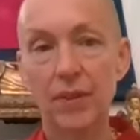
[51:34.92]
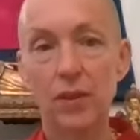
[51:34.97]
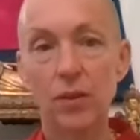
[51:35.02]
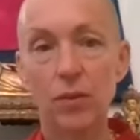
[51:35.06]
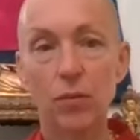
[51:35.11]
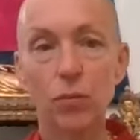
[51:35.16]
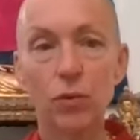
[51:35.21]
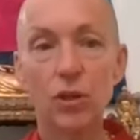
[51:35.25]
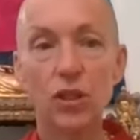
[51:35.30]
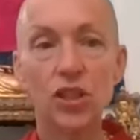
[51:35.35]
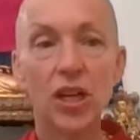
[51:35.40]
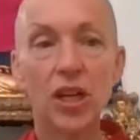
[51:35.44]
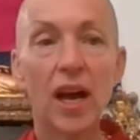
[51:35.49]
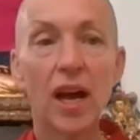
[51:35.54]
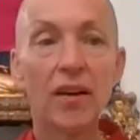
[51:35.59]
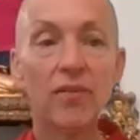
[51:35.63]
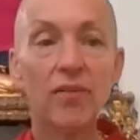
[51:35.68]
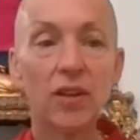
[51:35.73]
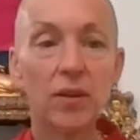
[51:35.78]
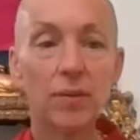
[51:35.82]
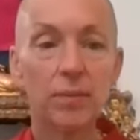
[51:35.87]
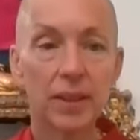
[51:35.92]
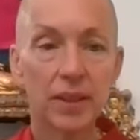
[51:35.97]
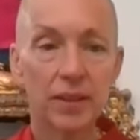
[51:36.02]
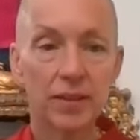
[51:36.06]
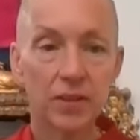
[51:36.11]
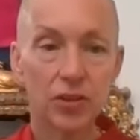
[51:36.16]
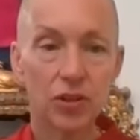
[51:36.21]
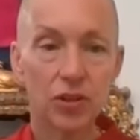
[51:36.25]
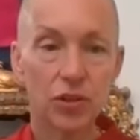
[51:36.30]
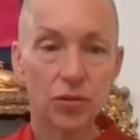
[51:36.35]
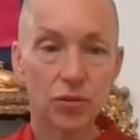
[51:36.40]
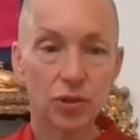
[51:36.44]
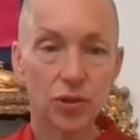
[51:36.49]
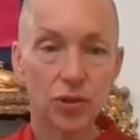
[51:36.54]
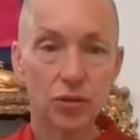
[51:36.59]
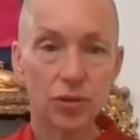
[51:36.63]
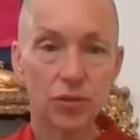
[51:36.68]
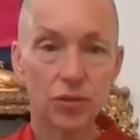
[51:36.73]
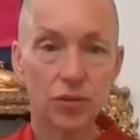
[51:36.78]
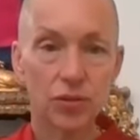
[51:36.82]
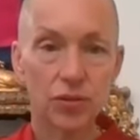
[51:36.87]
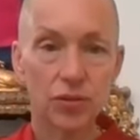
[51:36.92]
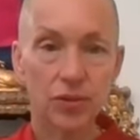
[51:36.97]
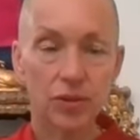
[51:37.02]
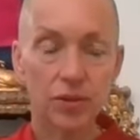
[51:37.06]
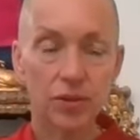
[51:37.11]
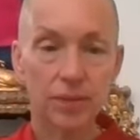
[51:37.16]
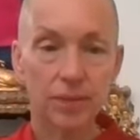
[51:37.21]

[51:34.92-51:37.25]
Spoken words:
Whichever method you choose.